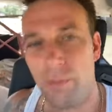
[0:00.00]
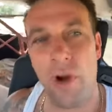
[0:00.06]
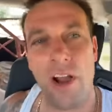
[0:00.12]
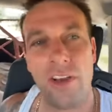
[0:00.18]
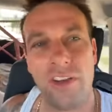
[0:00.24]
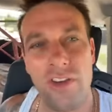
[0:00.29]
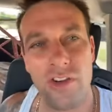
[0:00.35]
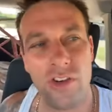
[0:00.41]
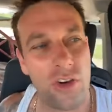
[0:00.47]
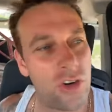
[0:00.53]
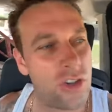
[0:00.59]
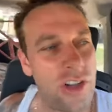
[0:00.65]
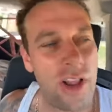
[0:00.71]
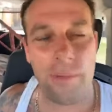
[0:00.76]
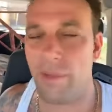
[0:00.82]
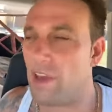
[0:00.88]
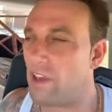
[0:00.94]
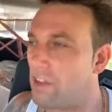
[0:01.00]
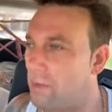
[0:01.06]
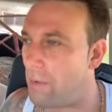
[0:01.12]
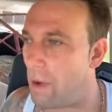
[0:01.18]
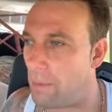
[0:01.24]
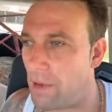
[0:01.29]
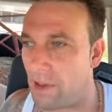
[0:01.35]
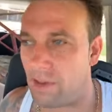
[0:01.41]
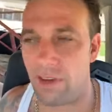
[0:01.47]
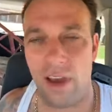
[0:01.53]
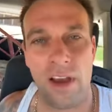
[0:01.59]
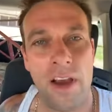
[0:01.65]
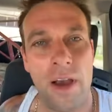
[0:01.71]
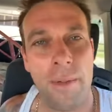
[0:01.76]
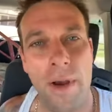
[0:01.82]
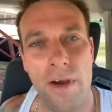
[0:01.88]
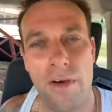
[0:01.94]
Martin George lent me a cement mixer
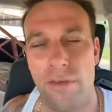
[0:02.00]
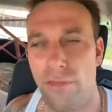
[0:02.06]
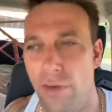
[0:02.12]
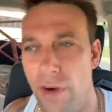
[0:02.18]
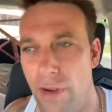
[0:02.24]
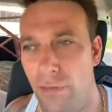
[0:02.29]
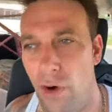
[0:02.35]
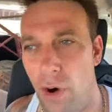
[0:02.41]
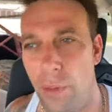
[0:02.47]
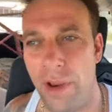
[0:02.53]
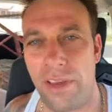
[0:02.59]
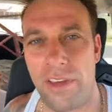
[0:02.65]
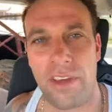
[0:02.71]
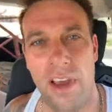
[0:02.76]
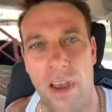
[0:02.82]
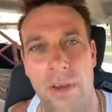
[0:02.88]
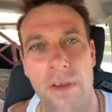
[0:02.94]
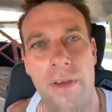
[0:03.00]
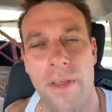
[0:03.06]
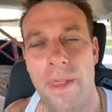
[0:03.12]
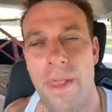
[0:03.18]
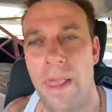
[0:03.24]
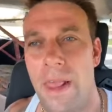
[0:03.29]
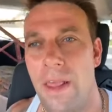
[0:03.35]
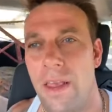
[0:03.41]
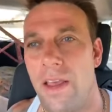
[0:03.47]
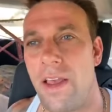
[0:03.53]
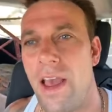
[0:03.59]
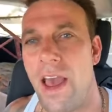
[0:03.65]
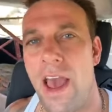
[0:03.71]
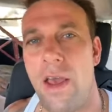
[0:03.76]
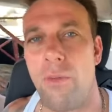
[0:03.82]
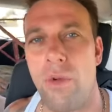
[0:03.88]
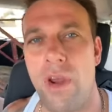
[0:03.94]
about 3-4 weeks ago.
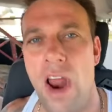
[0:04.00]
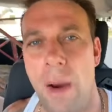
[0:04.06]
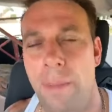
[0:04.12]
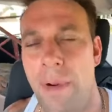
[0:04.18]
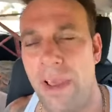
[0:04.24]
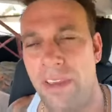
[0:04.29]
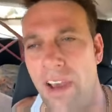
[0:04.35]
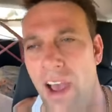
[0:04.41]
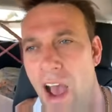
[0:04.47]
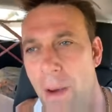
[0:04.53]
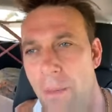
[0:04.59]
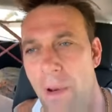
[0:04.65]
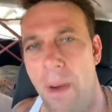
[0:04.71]
And when I picked it up